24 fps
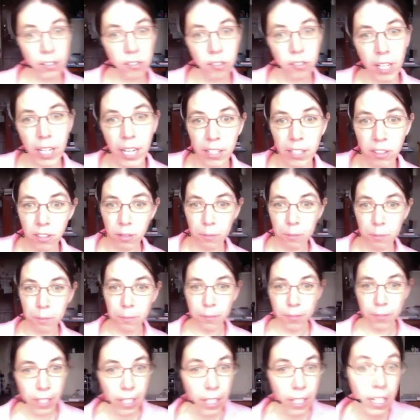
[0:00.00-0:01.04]
because I had
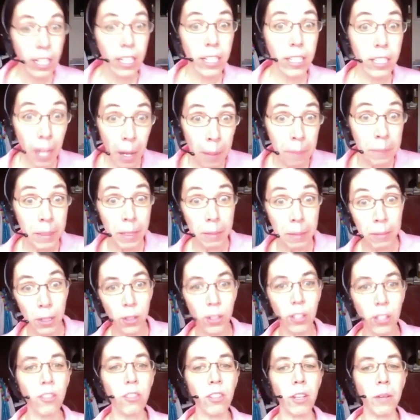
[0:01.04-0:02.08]
some yummy
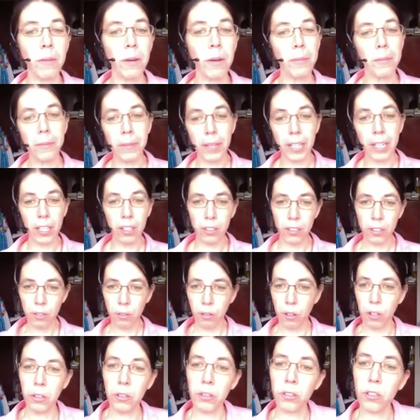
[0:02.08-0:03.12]
mucus come up my
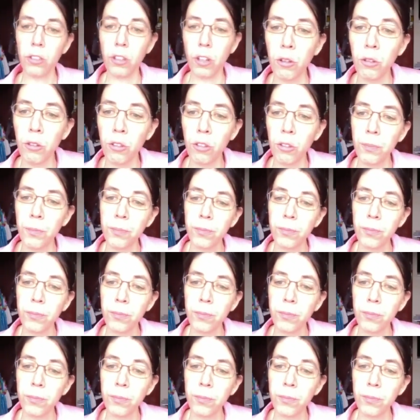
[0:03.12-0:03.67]
throat. Gross.